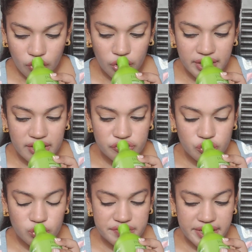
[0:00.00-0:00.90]
or it has
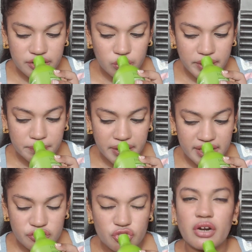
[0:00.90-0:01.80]
no scent to it but
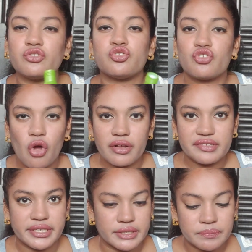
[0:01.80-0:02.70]
it's not a strong
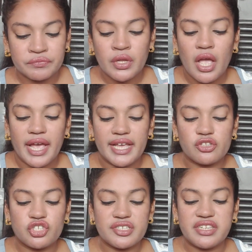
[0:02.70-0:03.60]
scent
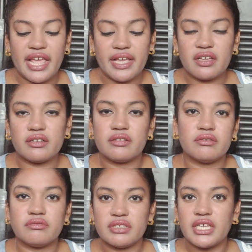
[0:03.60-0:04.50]
it's just like
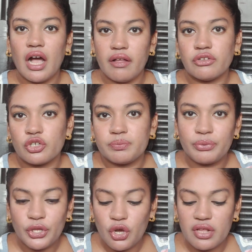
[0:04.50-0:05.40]
yeah you're
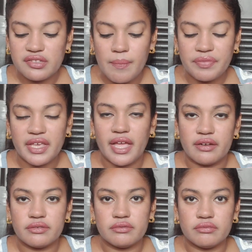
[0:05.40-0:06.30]
putting on something
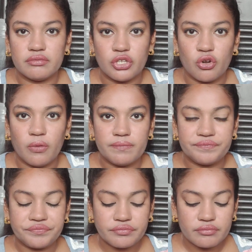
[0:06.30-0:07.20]
and you know
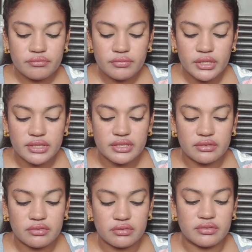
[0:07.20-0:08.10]

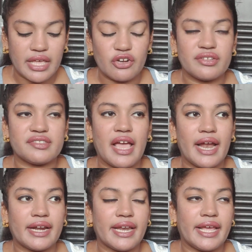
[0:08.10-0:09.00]
there is
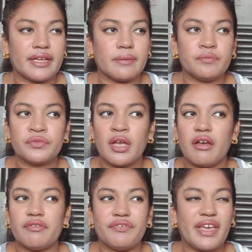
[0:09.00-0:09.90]
that like
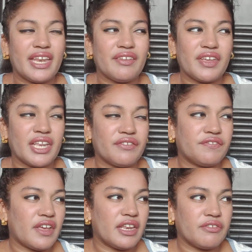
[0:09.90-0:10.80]
very very
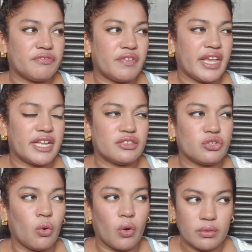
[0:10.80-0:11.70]
very
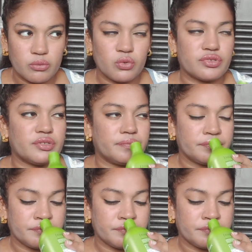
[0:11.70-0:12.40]
faint almost